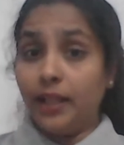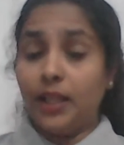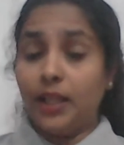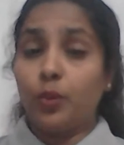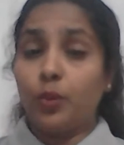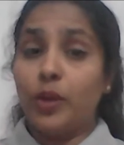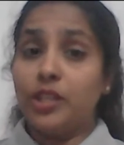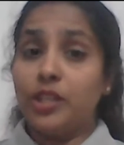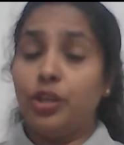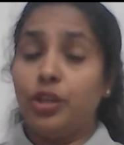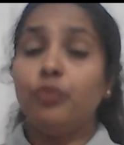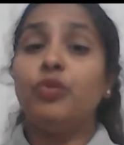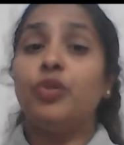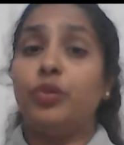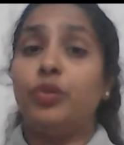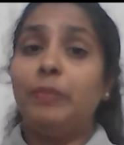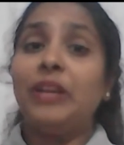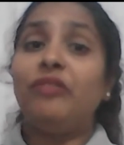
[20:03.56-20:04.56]
the question
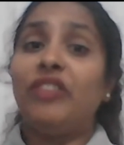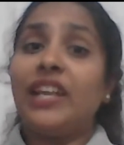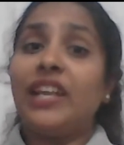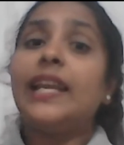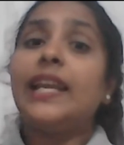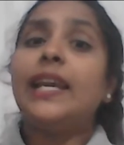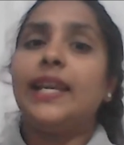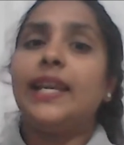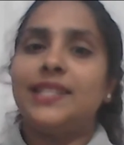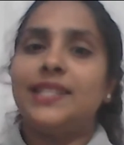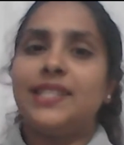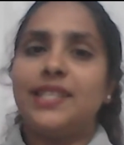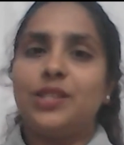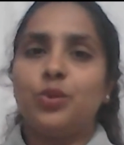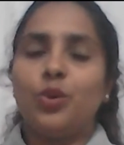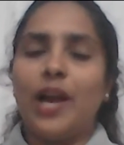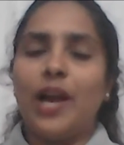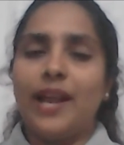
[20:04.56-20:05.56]
would be very easy
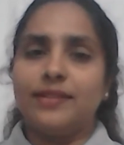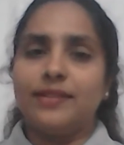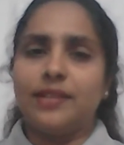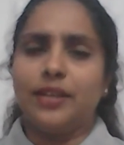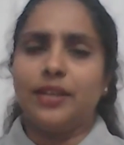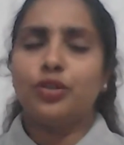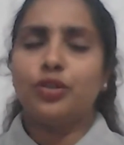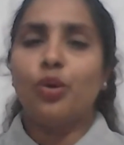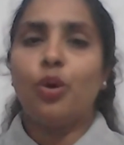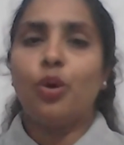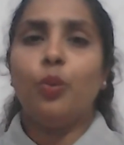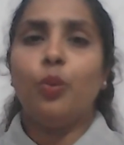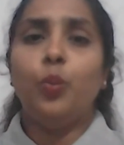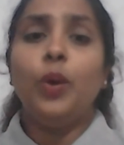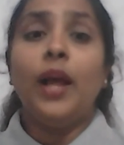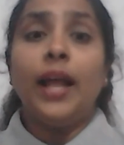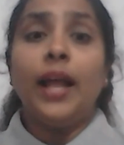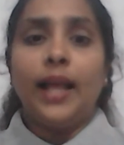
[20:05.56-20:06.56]
to answer. So
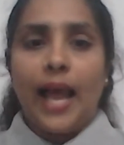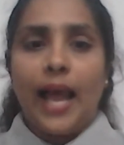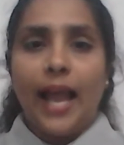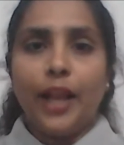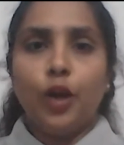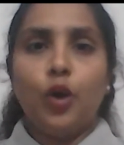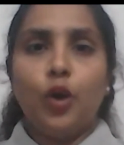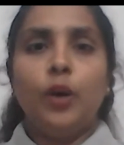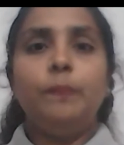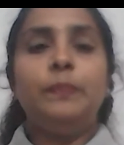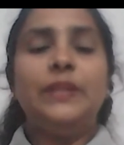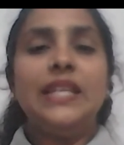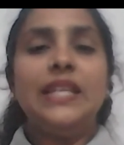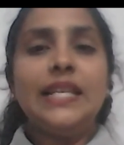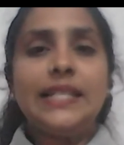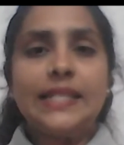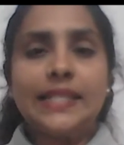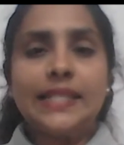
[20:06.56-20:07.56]
I hope
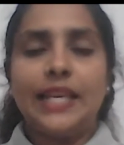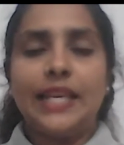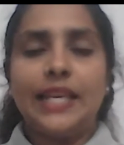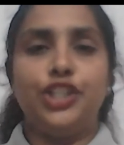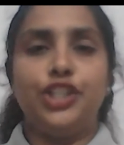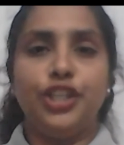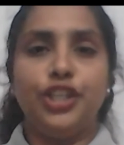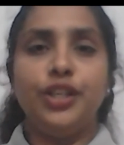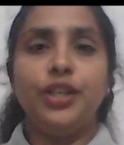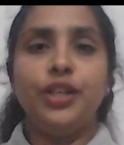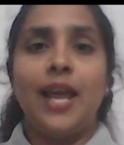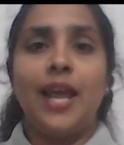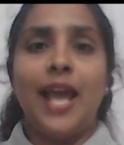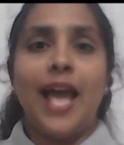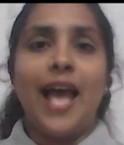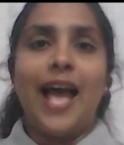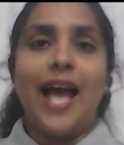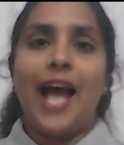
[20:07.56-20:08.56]
this session
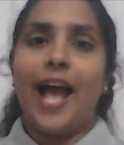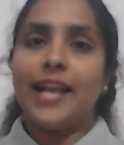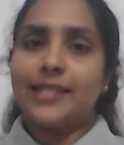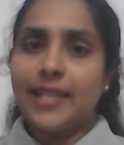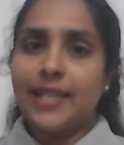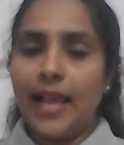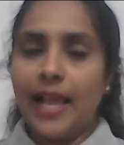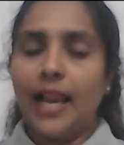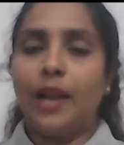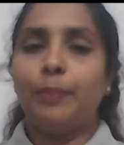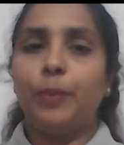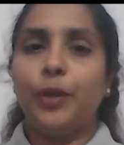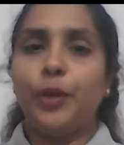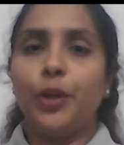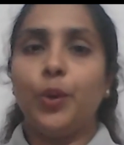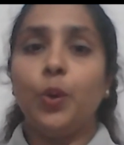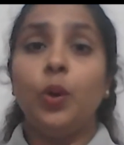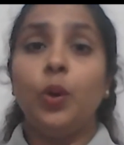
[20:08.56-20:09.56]
has helped
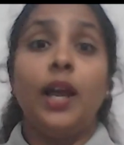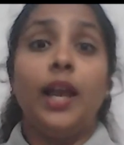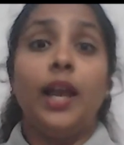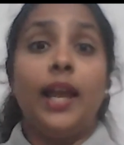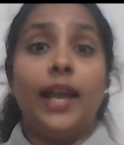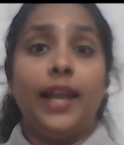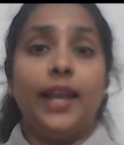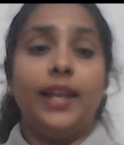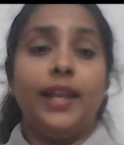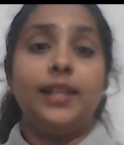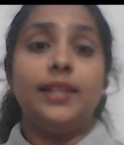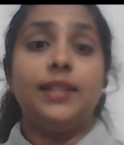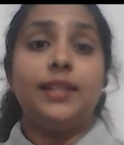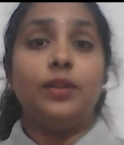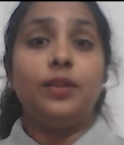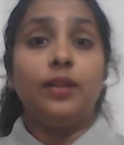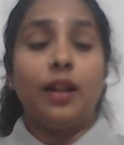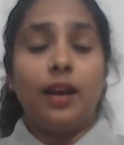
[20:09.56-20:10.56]
you
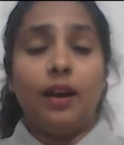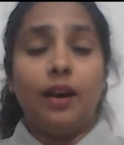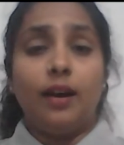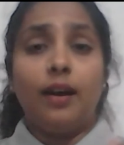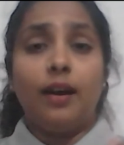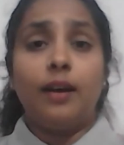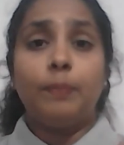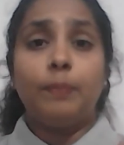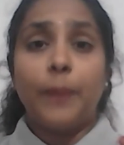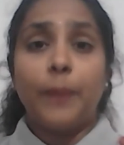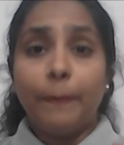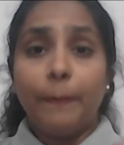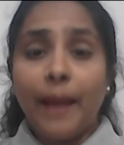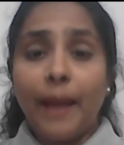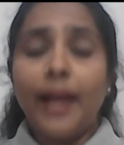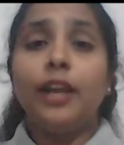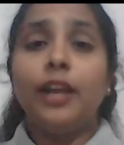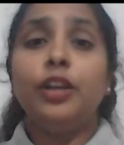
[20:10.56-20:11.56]
in
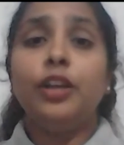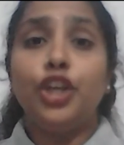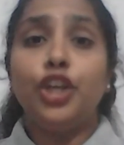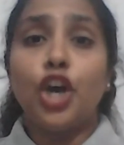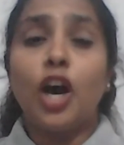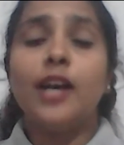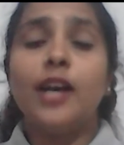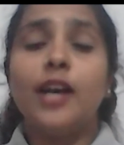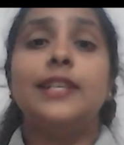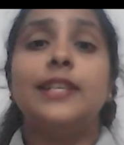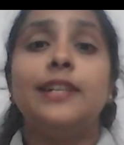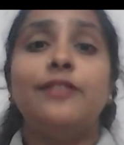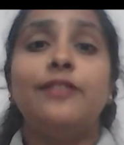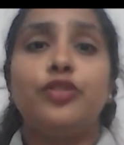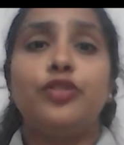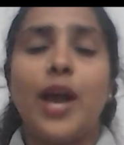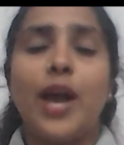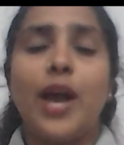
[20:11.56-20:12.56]
preparing yourself
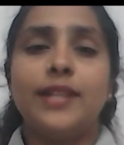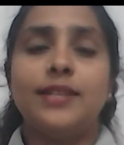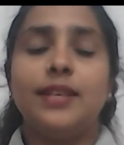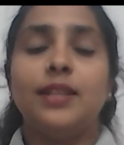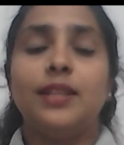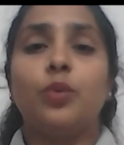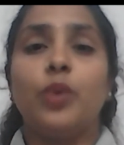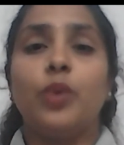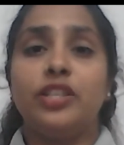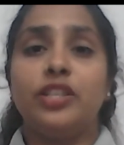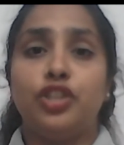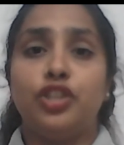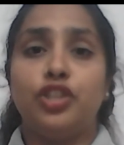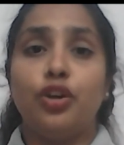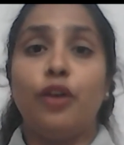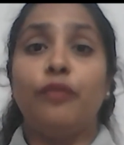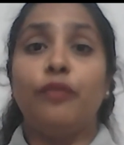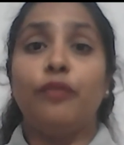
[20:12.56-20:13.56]
to answer the
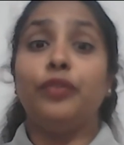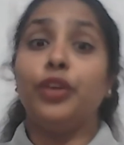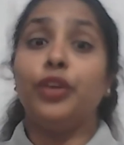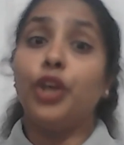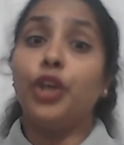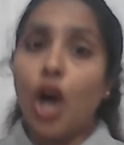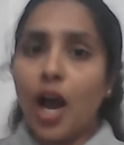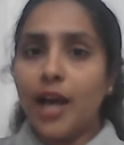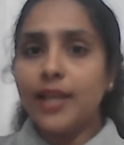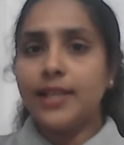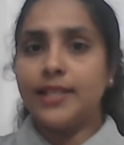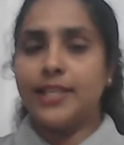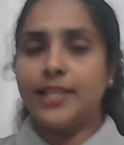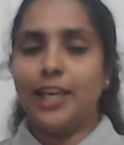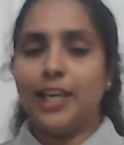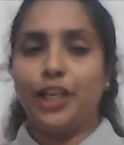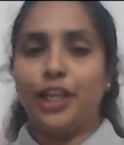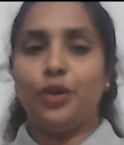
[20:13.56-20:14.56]
question of your
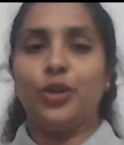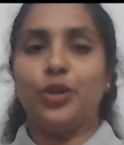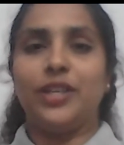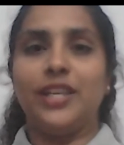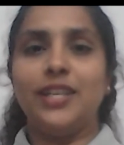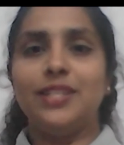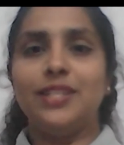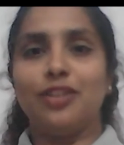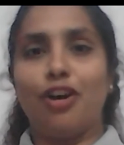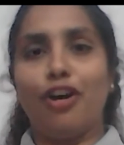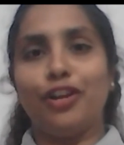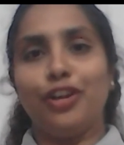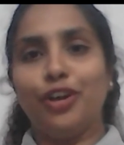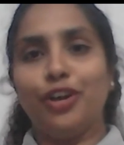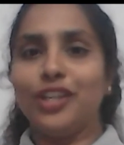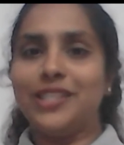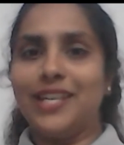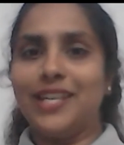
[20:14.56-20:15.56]
daily routines or
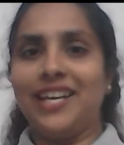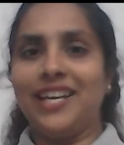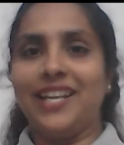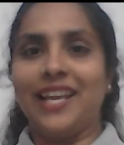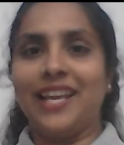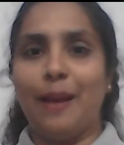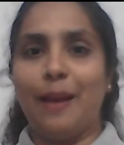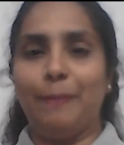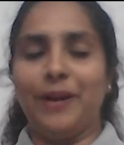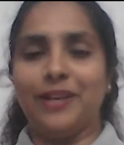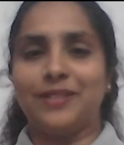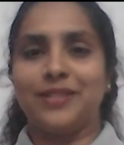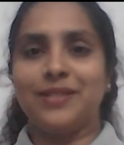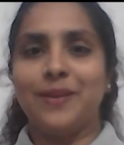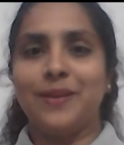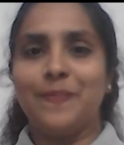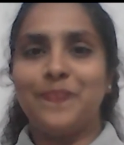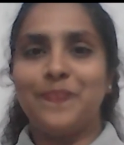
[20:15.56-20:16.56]
your daily
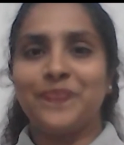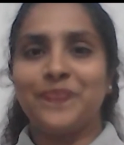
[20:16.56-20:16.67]
habits.